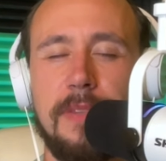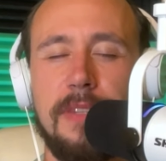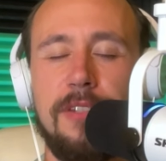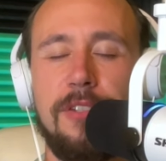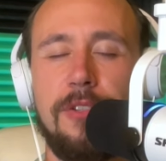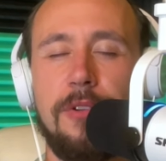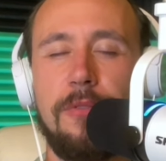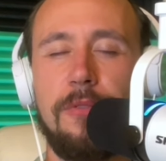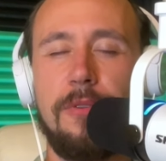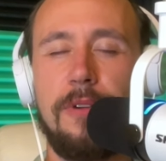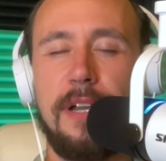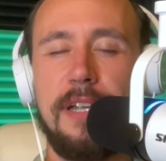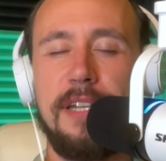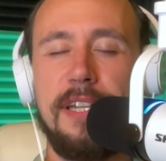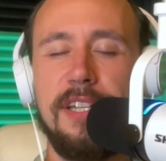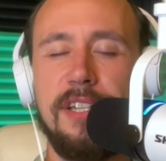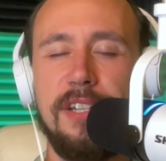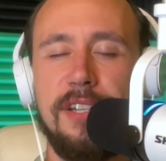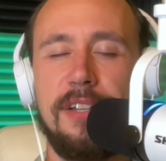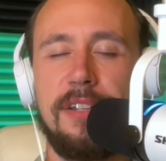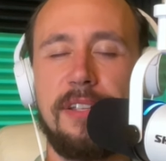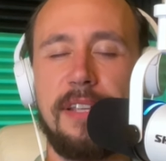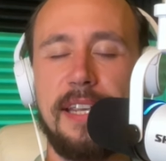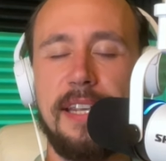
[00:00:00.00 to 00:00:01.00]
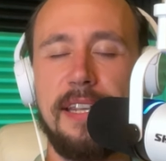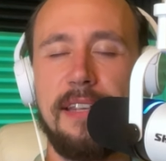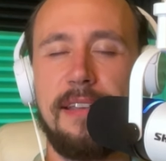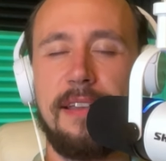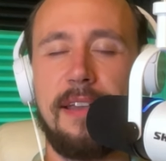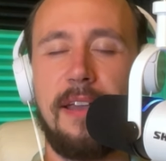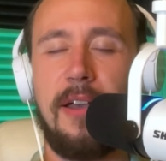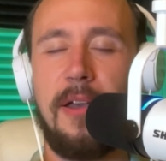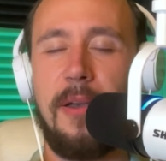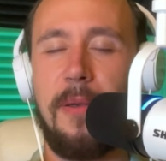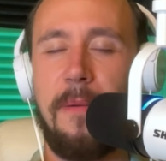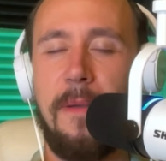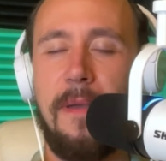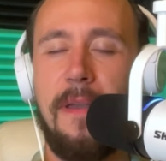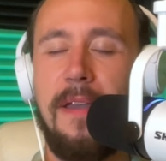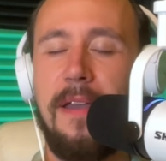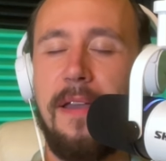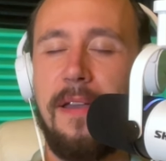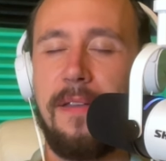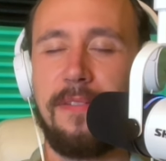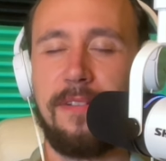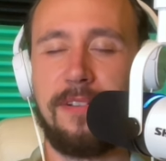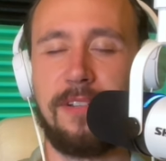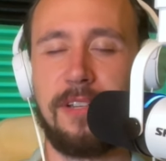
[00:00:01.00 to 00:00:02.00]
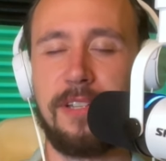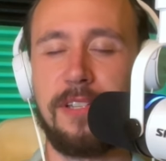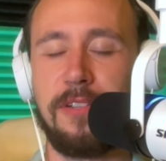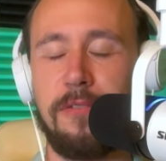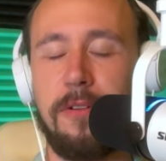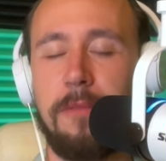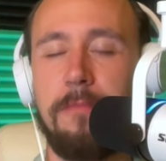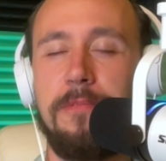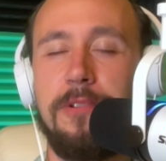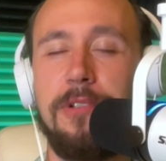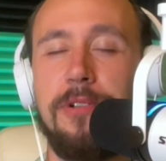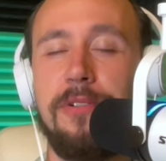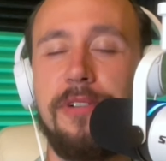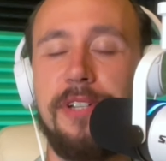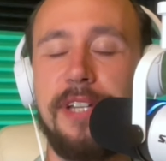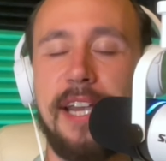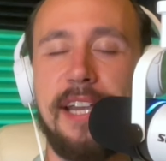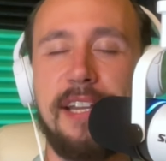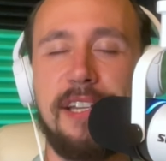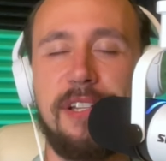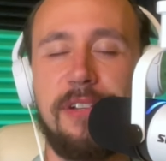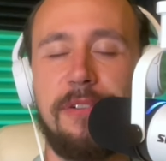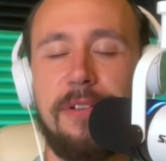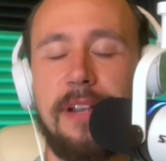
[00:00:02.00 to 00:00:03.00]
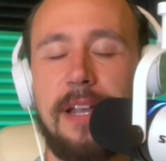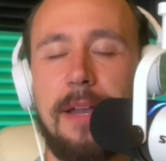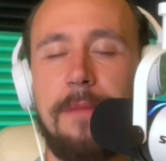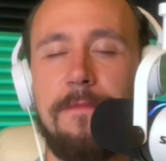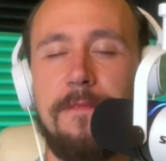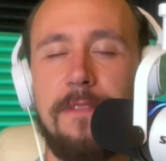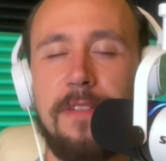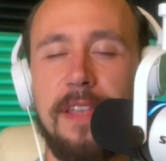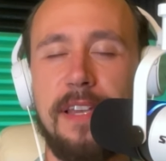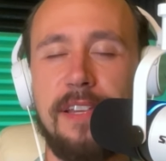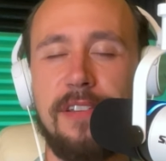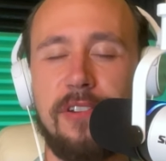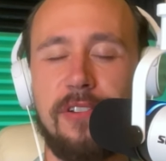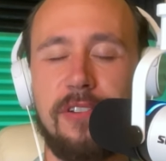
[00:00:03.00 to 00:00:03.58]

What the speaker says: So additionally, there's also a blue jay showing up for this.